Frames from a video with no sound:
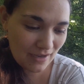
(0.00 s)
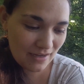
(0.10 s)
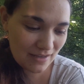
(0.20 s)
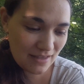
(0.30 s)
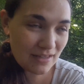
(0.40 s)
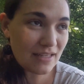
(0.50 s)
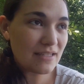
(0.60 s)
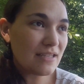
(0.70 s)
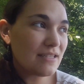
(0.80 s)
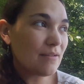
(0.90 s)
and I think that's
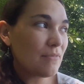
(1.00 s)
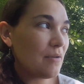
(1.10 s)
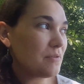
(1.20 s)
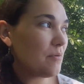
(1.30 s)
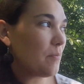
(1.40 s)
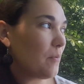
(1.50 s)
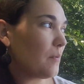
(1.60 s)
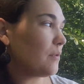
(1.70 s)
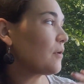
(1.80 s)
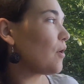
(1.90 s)
because sometimes people
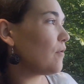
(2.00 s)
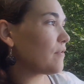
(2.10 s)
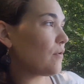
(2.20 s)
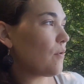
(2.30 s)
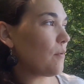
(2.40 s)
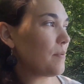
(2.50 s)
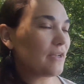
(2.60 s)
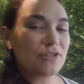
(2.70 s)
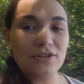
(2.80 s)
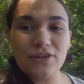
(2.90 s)
will look over the whole
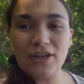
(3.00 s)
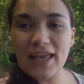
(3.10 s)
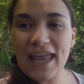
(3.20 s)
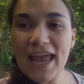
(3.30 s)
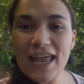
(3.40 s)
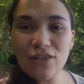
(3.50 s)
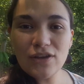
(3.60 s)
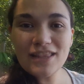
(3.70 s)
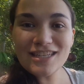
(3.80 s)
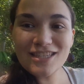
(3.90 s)
picture and they're like, hey,
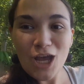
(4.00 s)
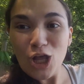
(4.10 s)
look at this